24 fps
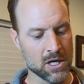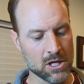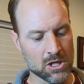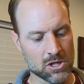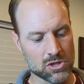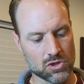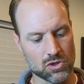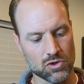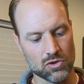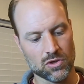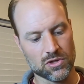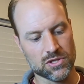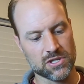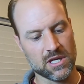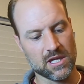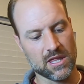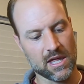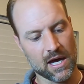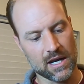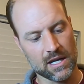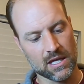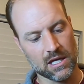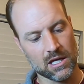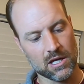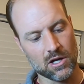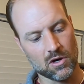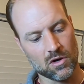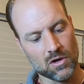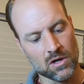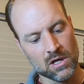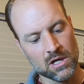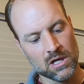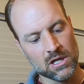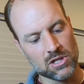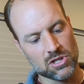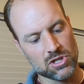So you'll see that
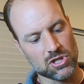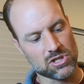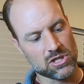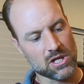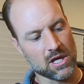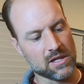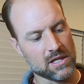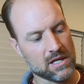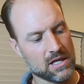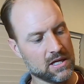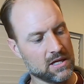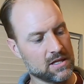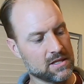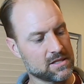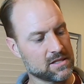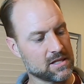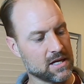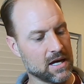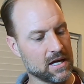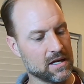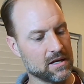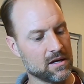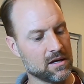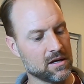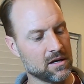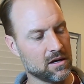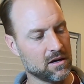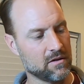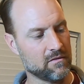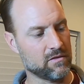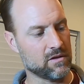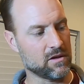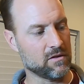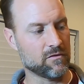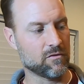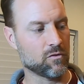here just on the inside
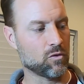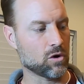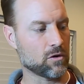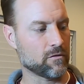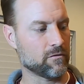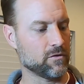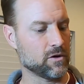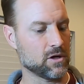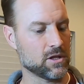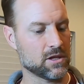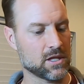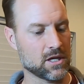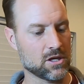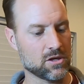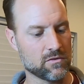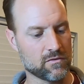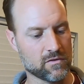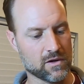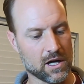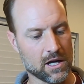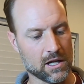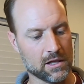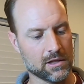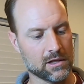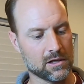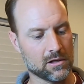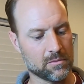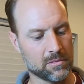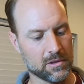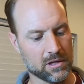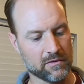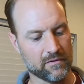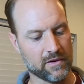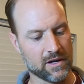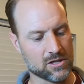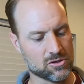of the forefoot, that you've got a little bit
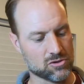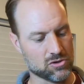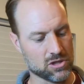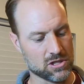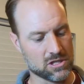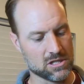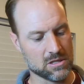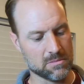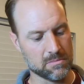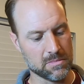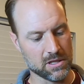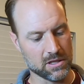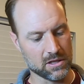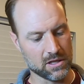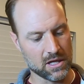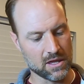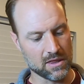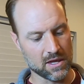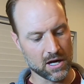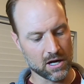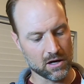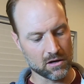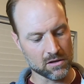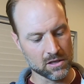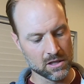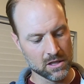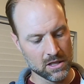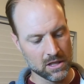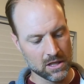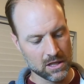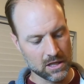of extra stability there,